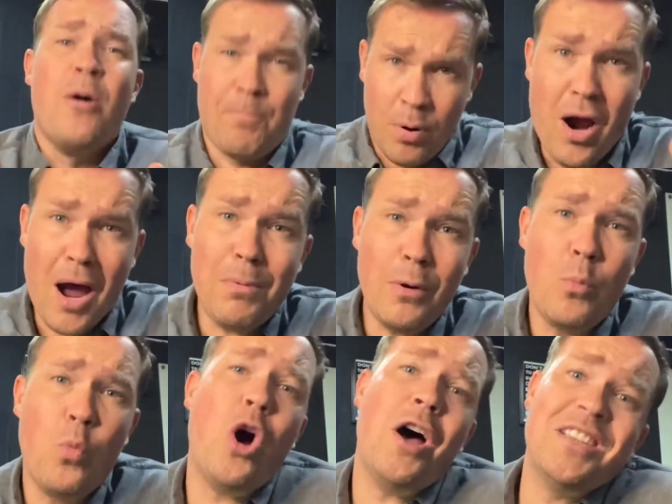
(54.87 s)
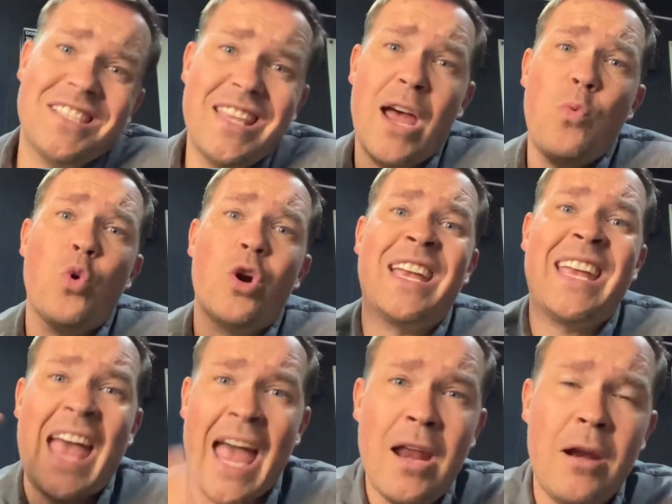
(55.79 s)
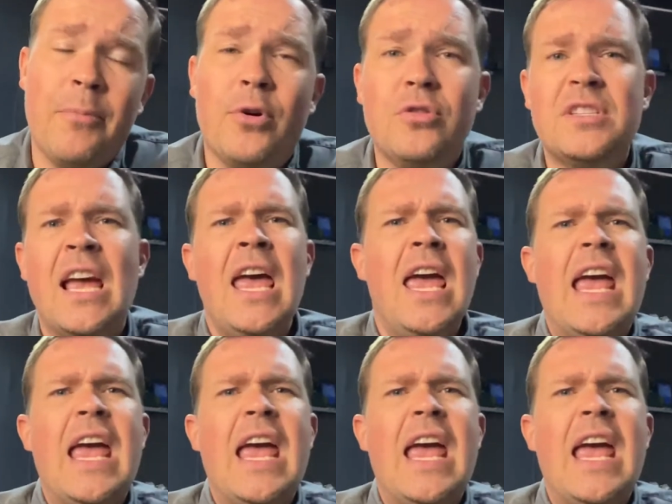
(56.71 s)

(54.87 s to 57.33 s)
problem was they were cannibals